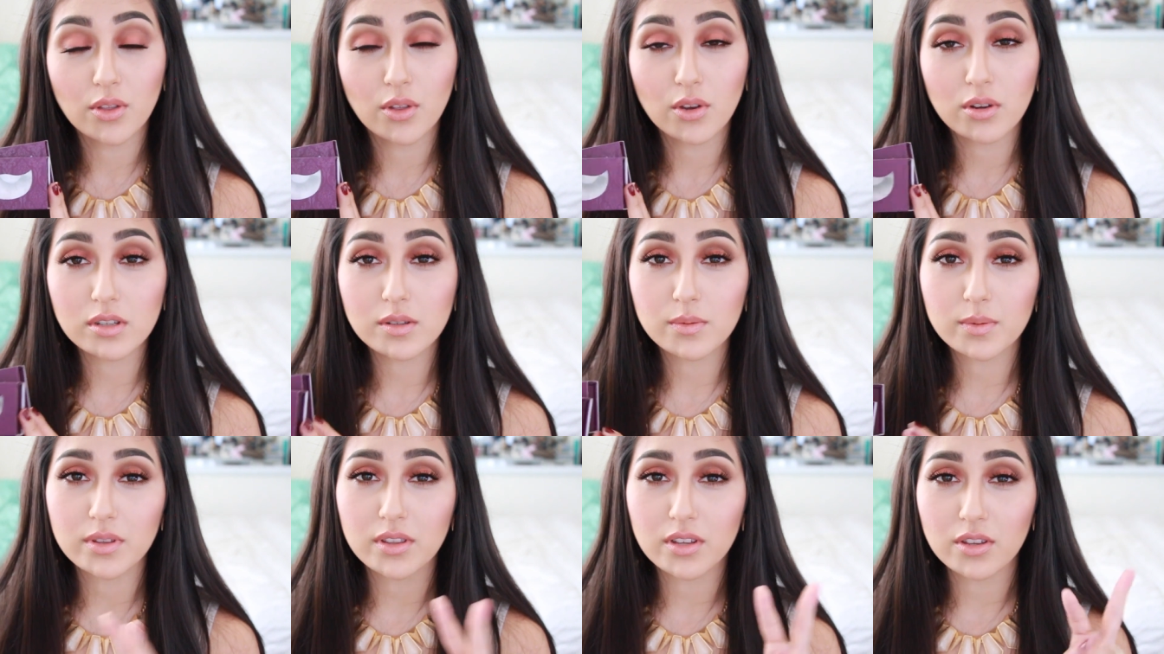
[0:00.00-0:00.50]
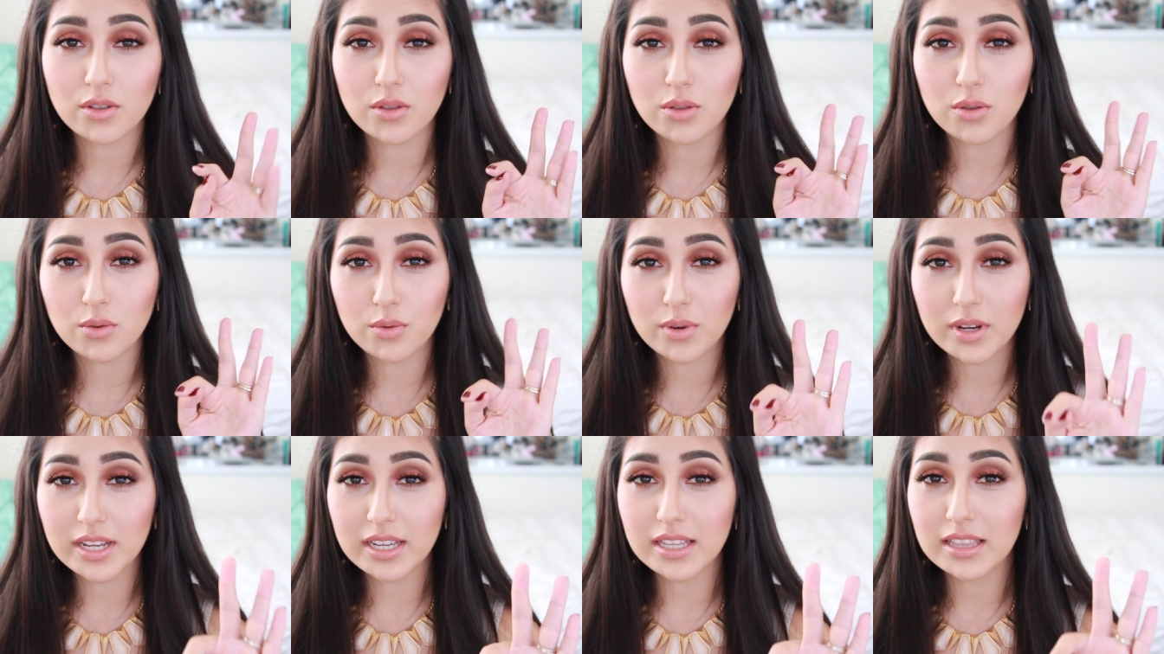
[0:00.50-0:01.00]
Those were the
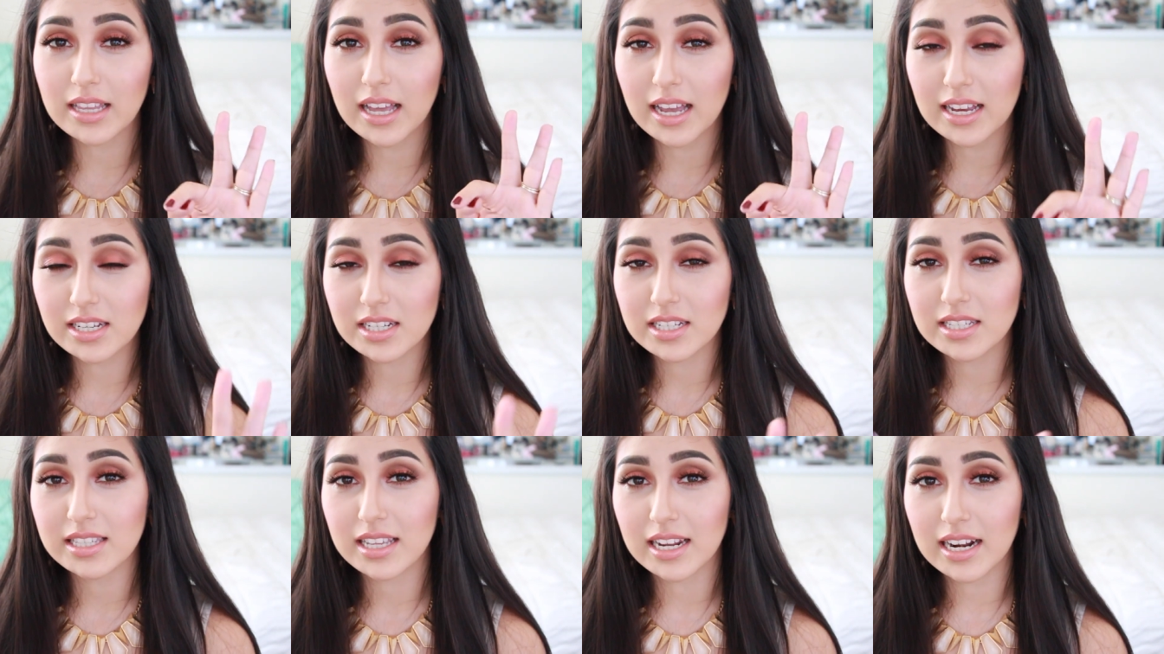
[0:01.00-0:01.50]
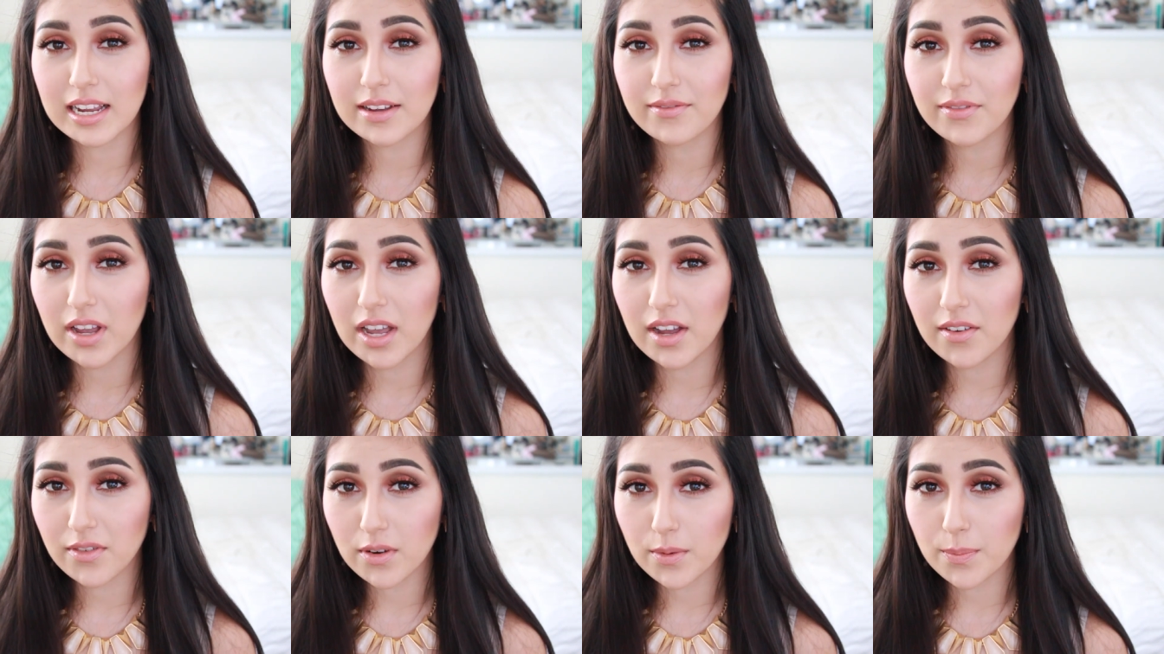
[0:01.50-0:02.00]
3 lashes that I have
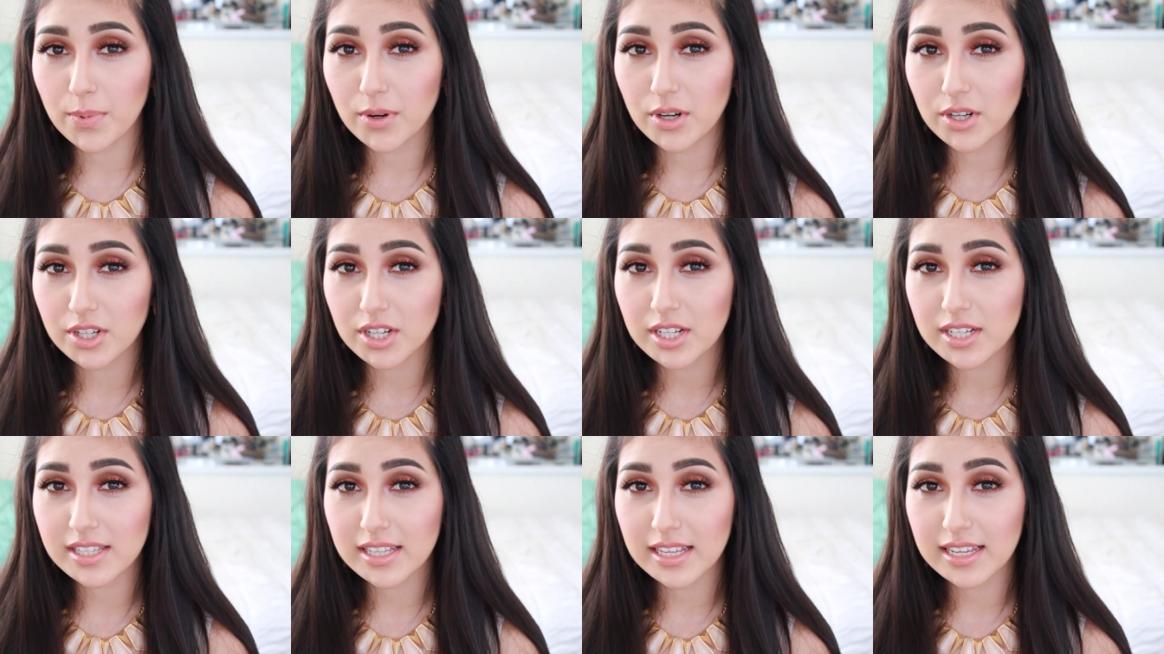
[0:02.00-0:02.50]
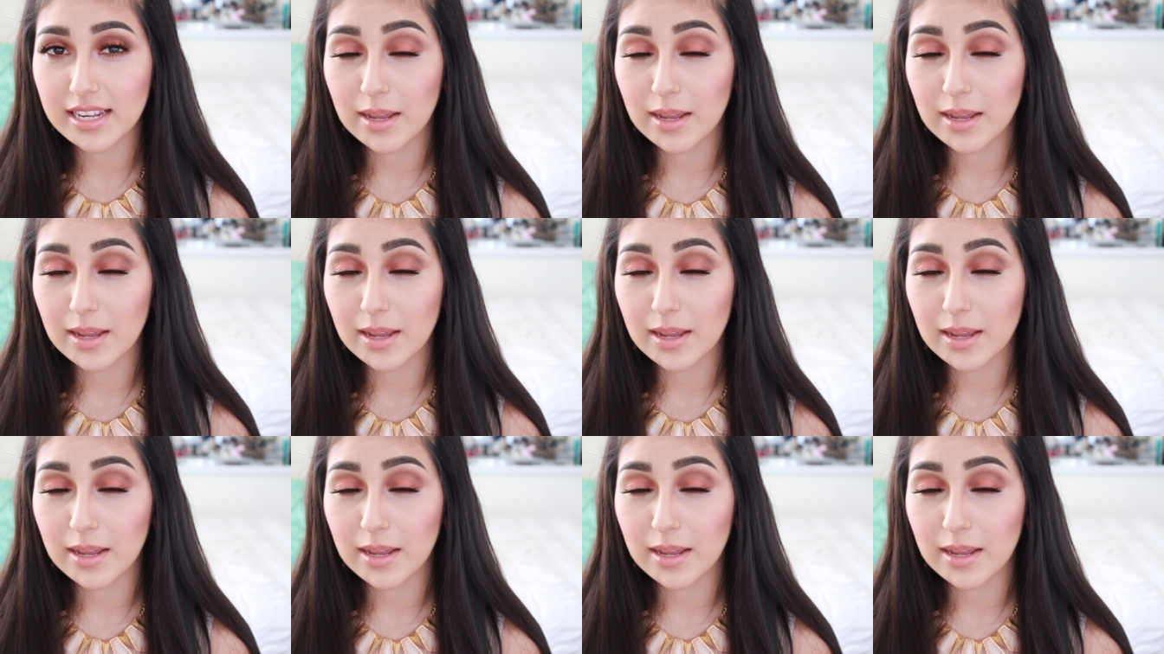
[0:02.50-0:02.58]
ever purchased,